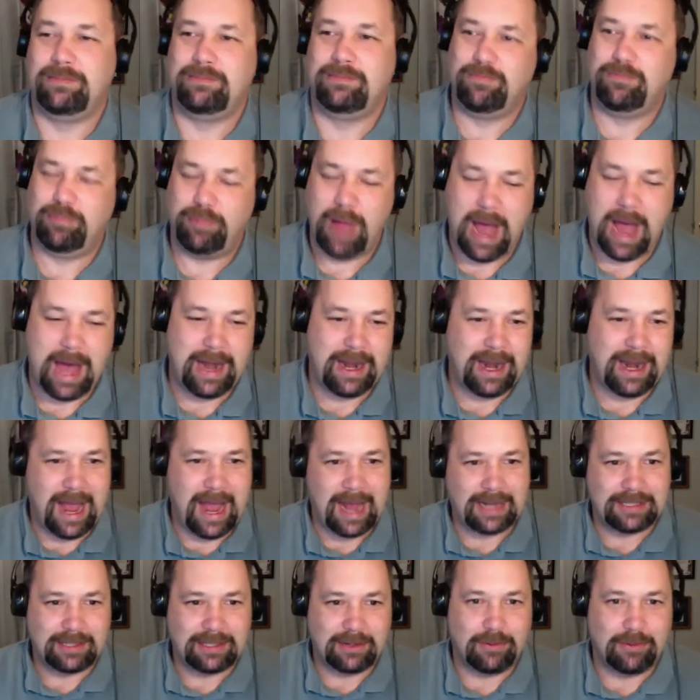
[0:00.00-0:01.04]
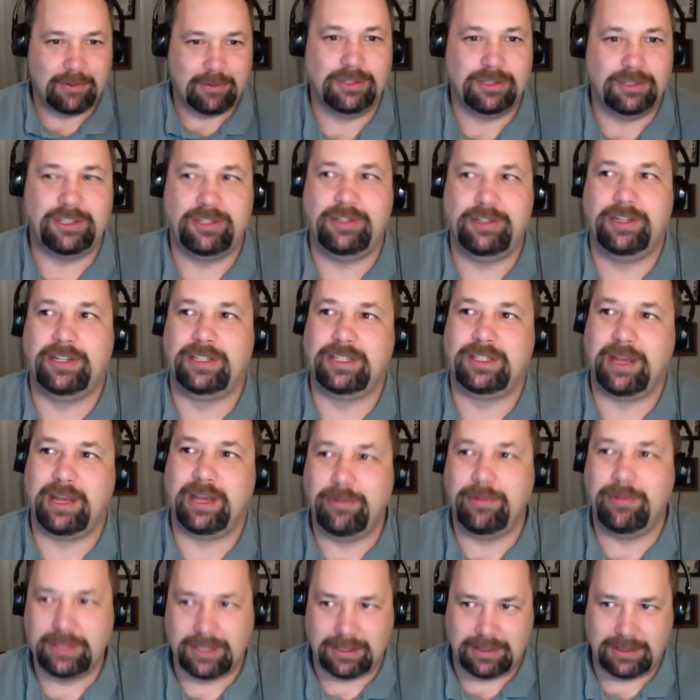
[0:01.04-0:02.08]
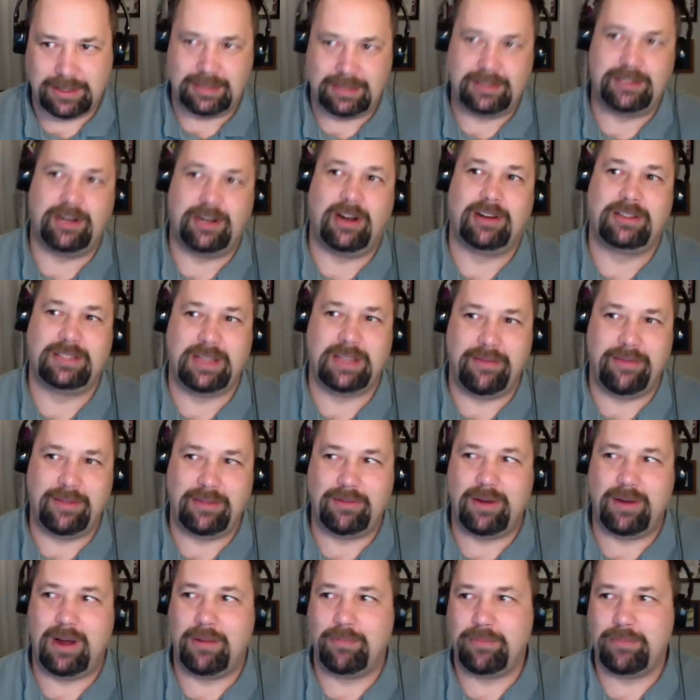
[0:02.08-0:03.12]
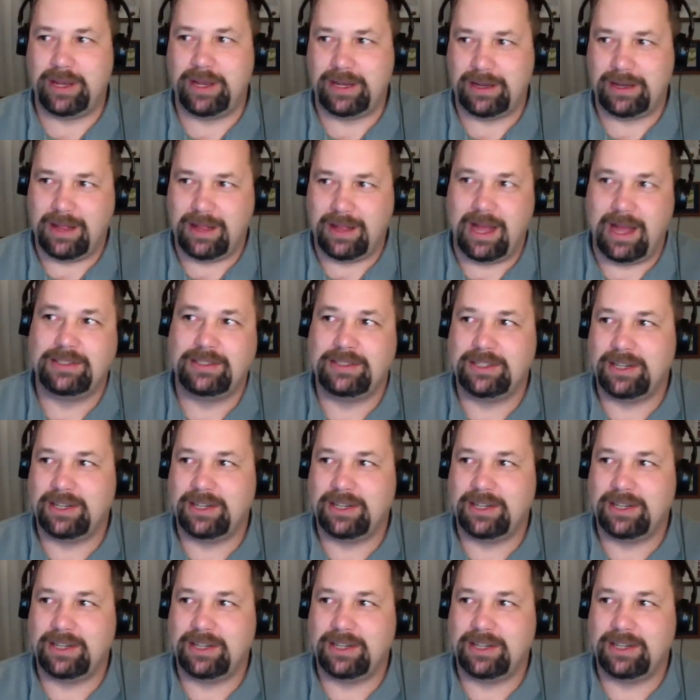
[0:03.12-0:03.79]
had an excellent World Juniors. He was the Sharks 7th round pick last year.